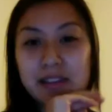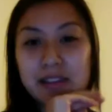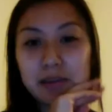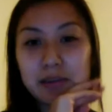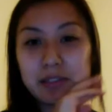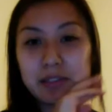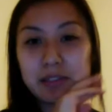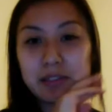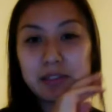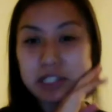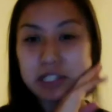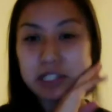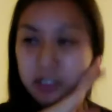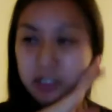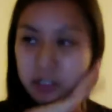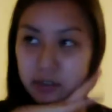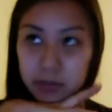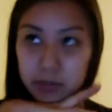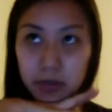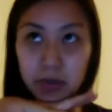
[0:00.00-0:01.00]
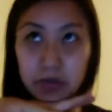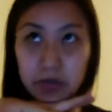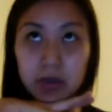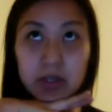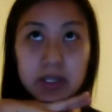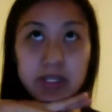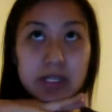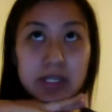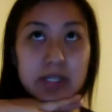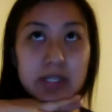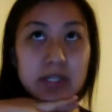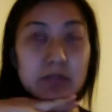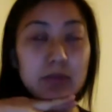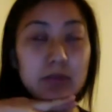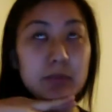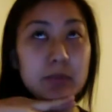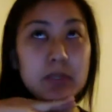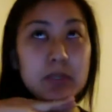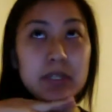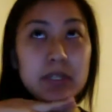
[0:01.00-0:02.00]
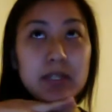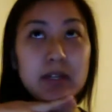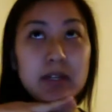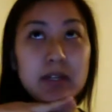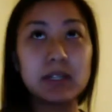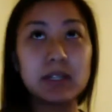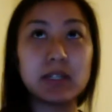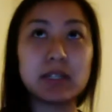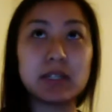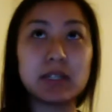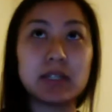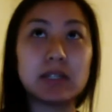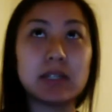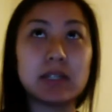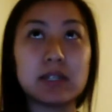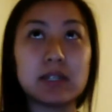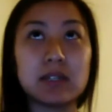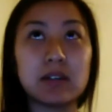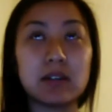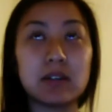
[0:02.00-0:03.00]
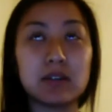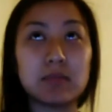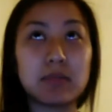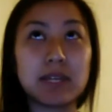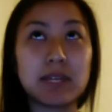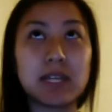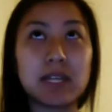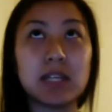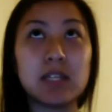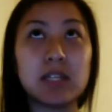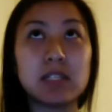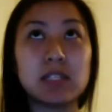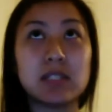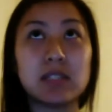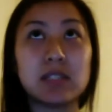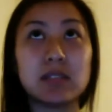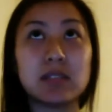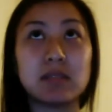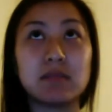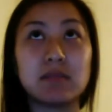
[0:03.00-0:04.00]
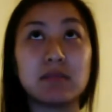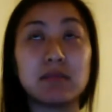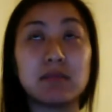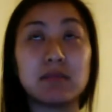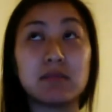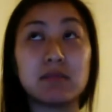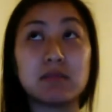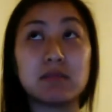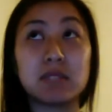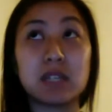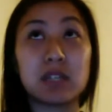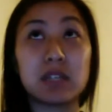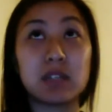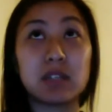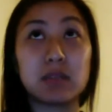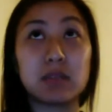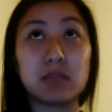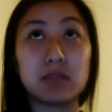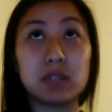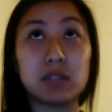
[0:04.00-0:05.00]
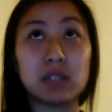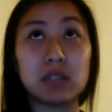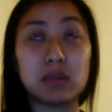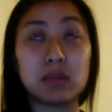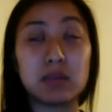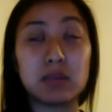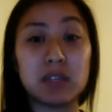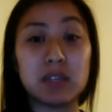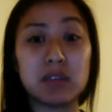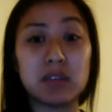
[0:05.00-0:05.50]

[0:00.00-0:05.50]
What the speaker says: we should do a poll and then we'll put it on our page and tell them within a week.